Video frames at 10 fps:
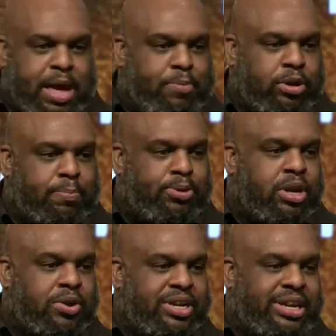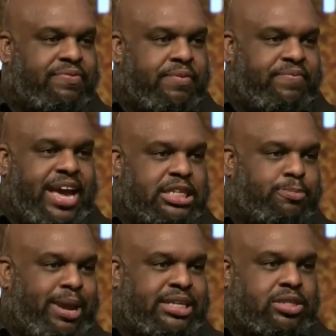But people are put on a different
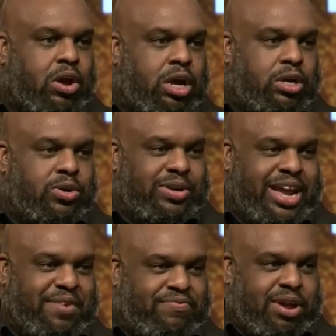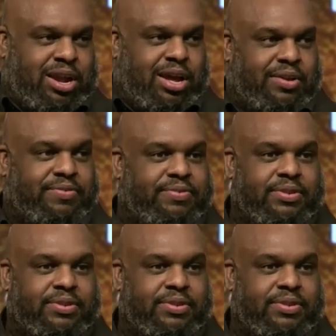face based on who they in front of.